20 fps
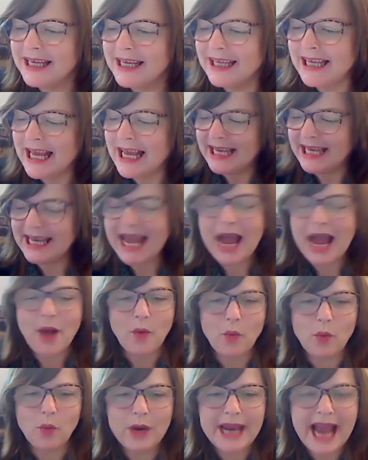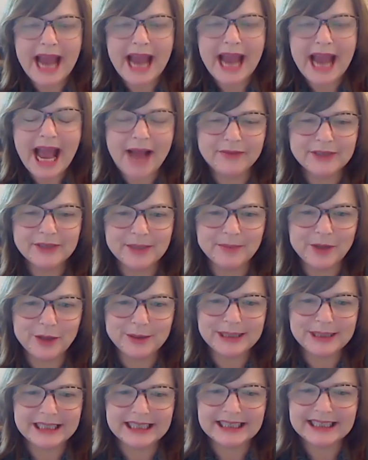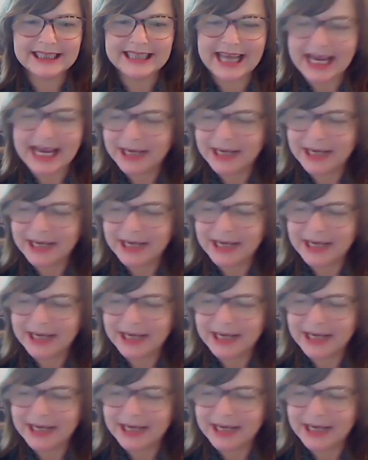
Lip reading: Now, we have some notices today.